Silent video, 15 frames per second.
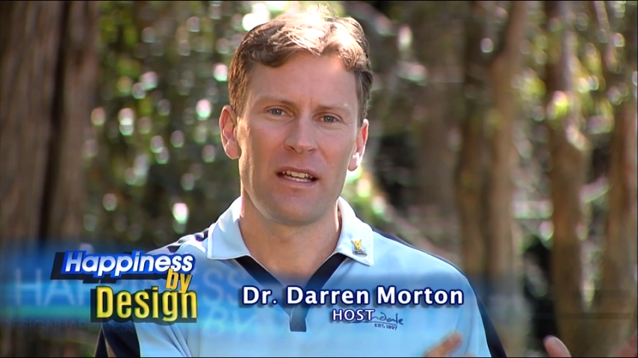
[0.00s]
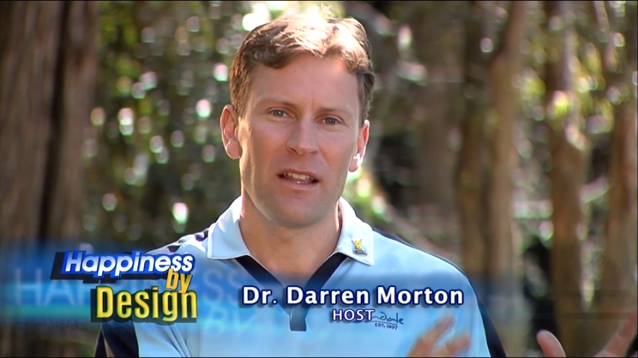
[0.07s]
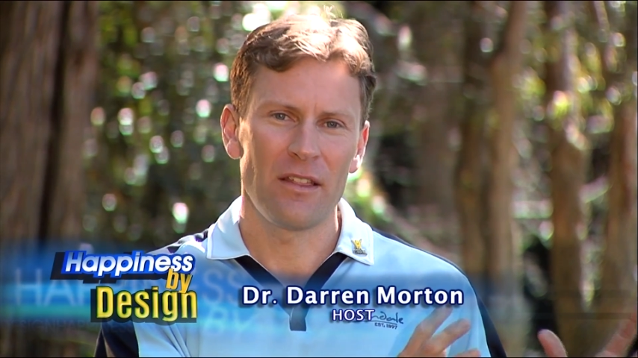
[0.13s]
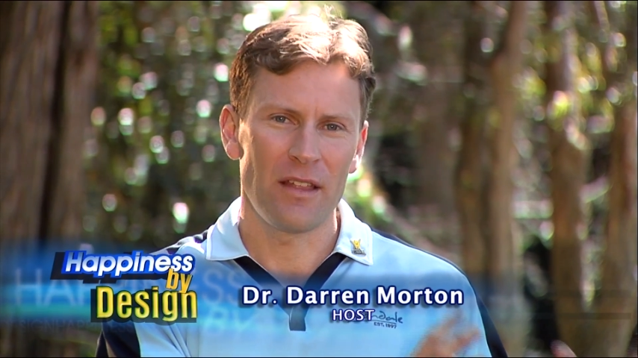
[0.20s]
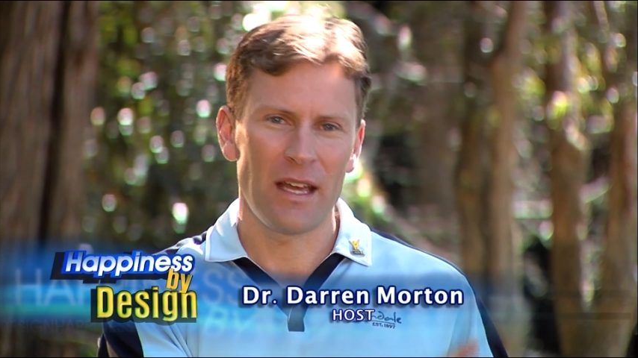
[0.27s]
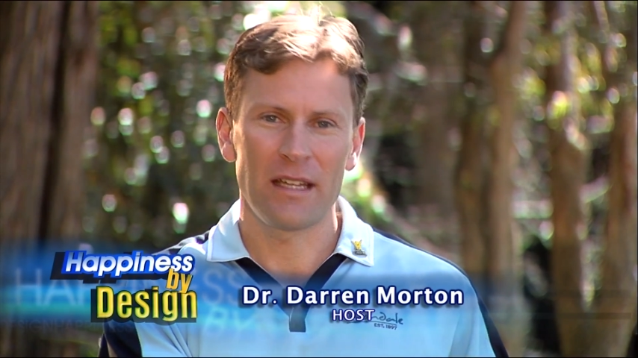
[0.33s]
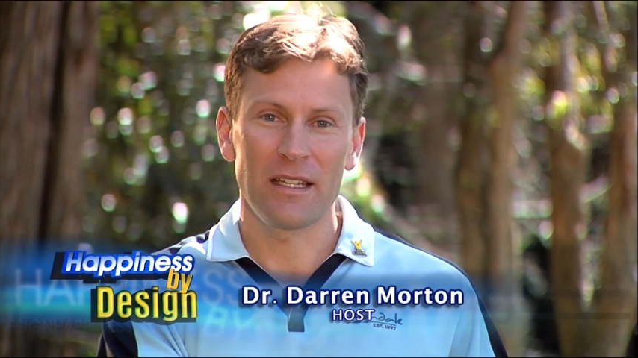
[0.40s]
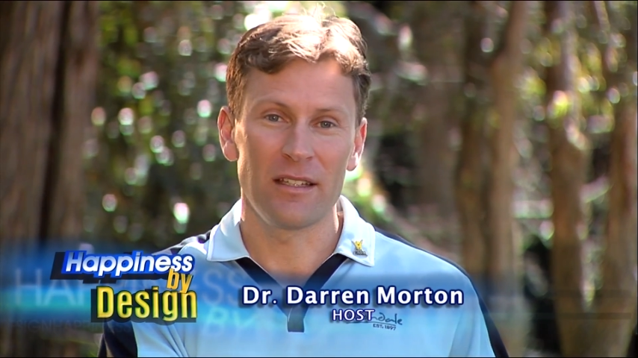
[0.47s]

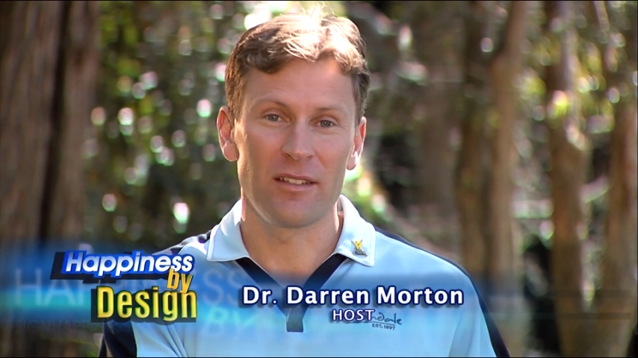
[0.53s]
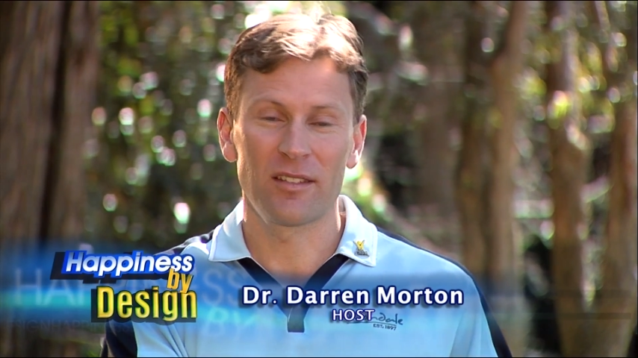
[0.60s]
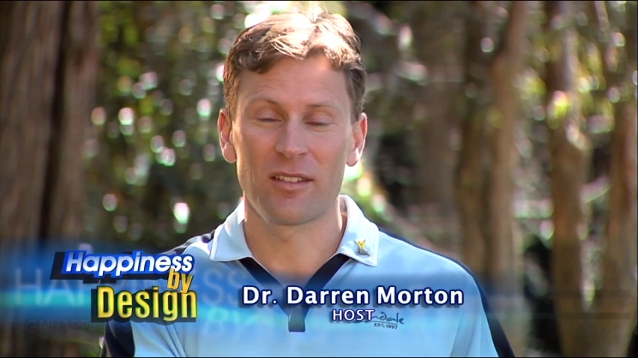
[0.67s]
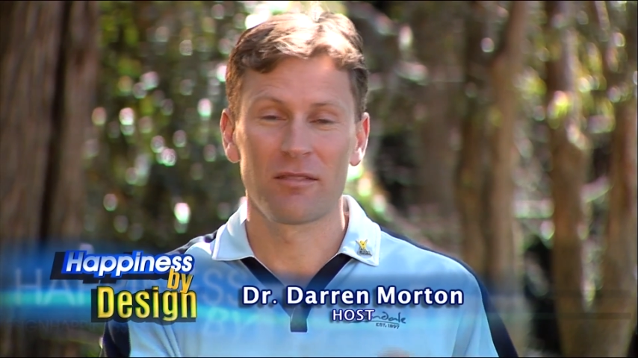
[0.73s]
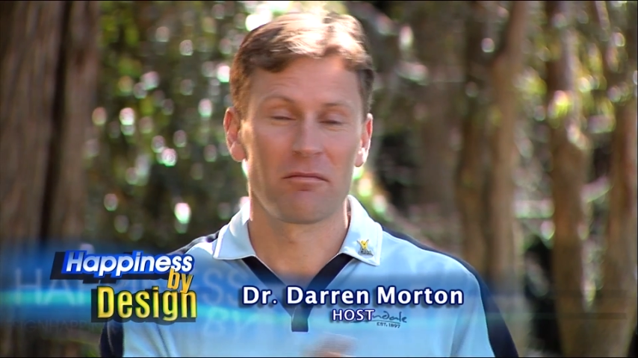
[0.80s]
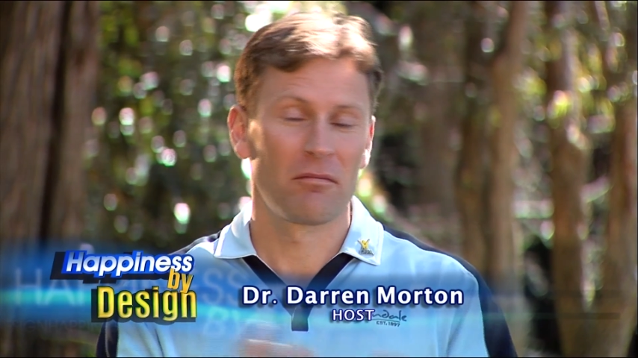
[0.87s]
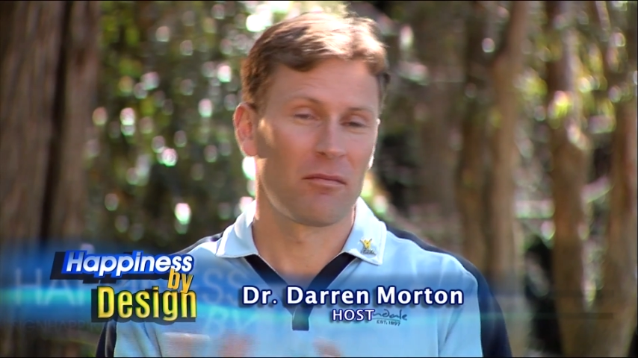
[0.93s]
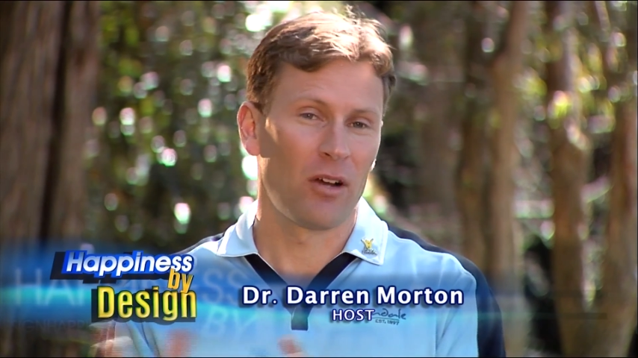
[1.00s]
than
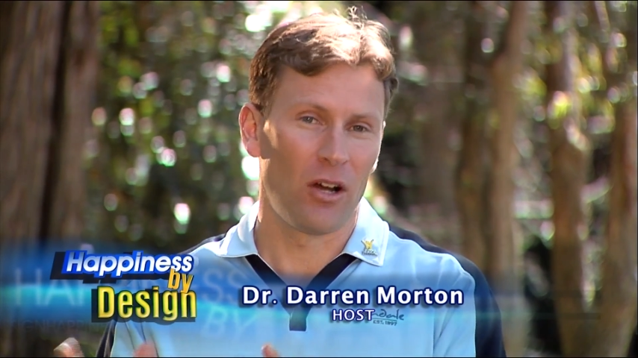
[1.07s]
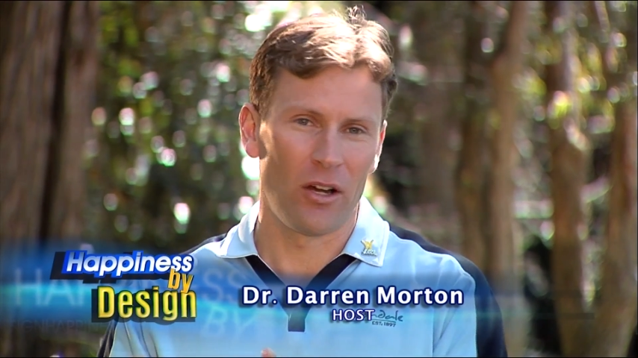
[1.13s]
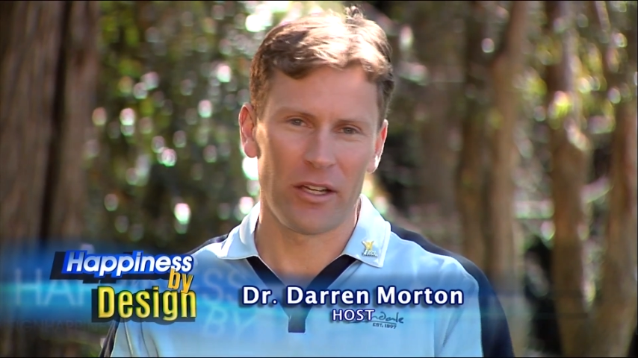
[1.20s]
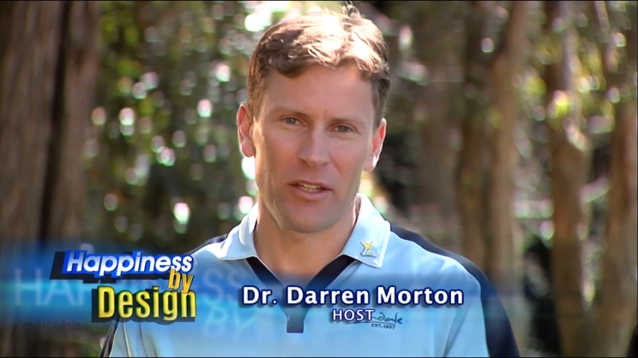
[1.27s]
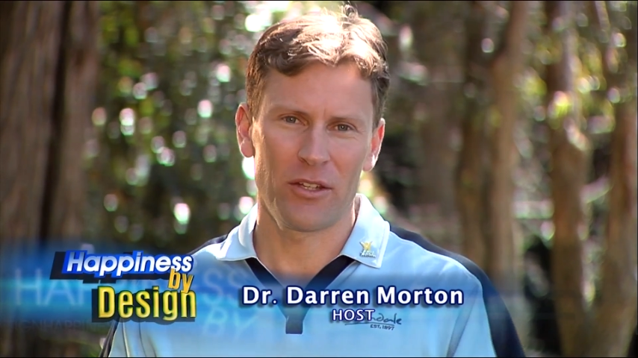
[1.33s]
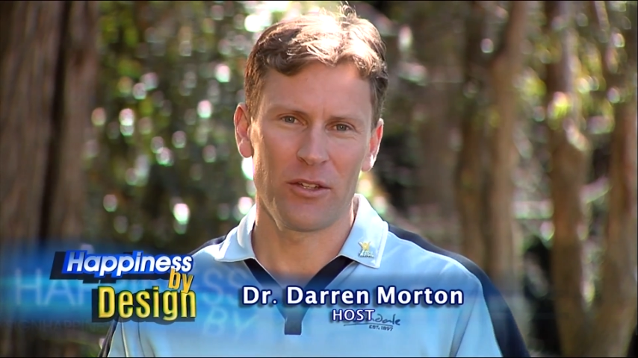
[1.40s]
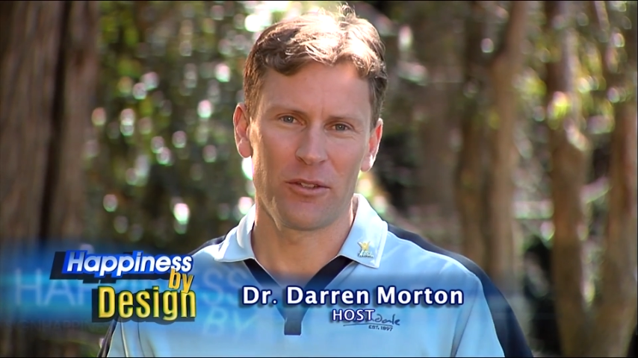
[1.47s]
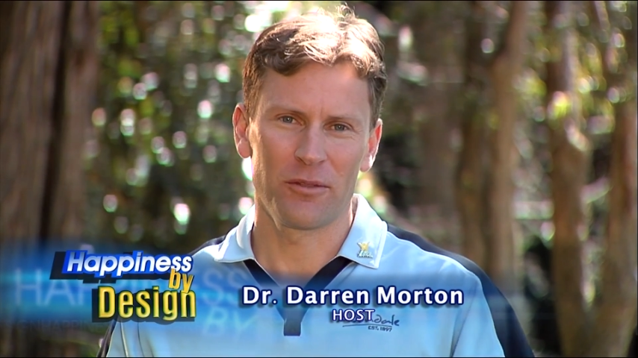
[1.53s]
is
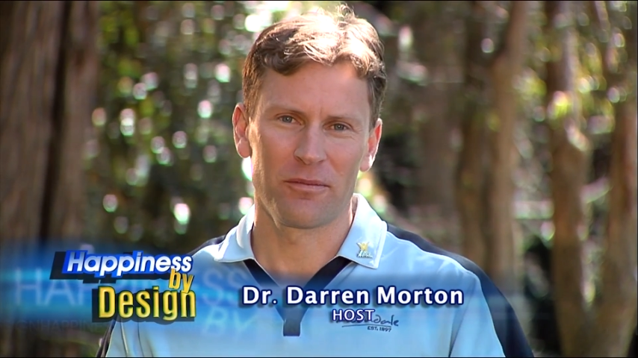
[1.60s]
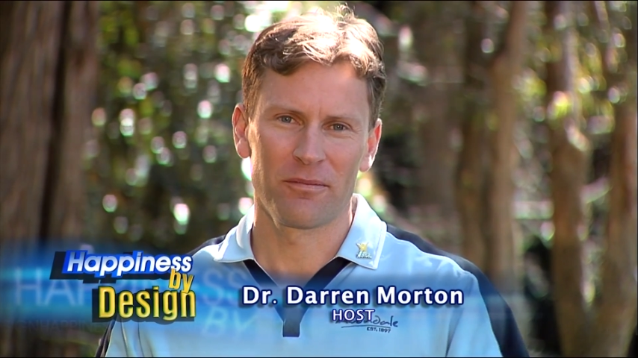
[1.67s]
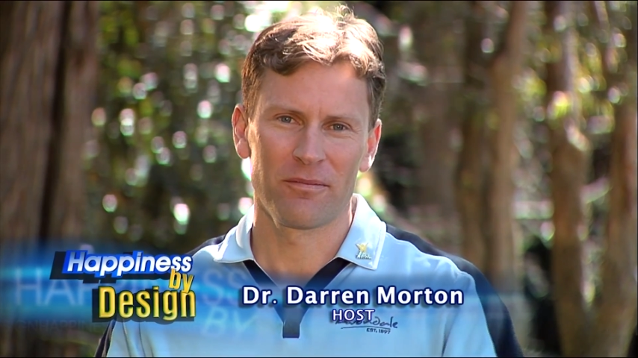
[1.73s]
IQ.